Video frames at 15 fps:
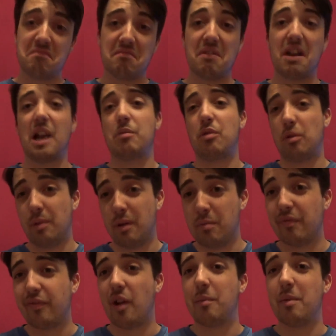I'll probably burn my
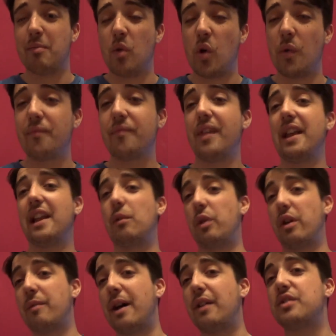phone a bit more, and I'll probably
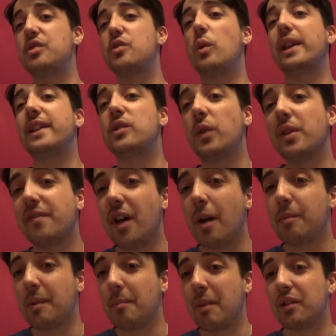have about
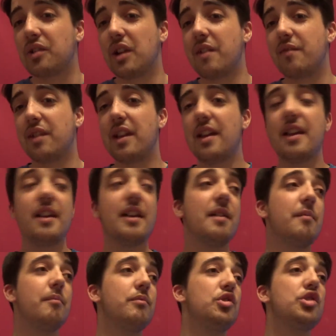20-25% battery left.
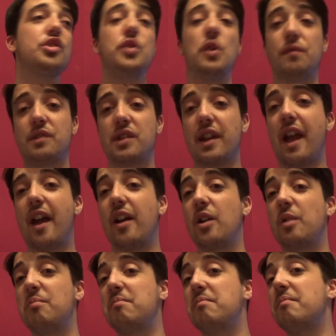Just enough to get
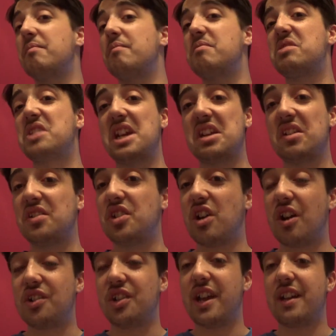home, stick it on
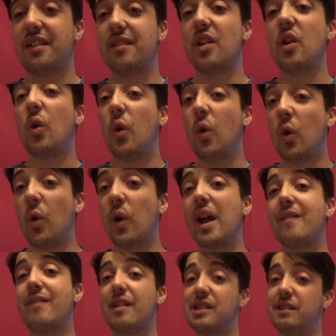charge again, or
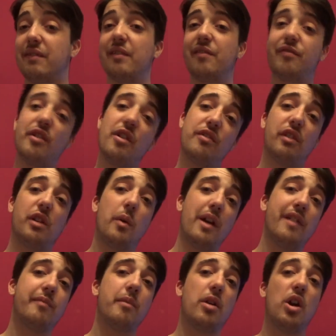if I was living further away
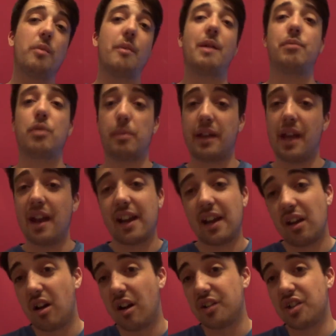from home, I'd probably get an
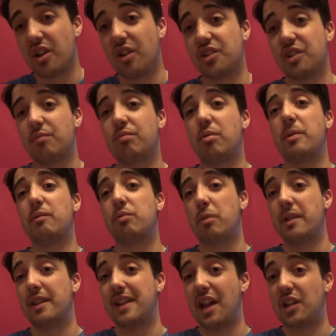in-car charger,
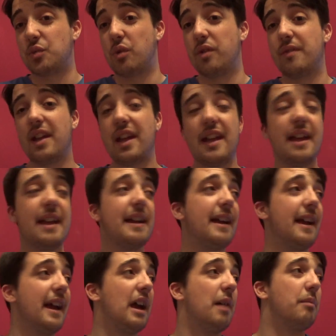probably the Dash one,
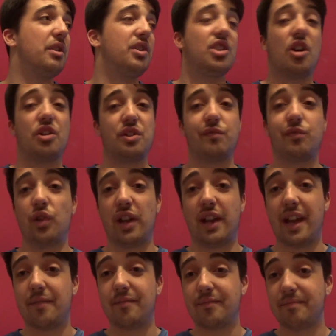and charge it fully again.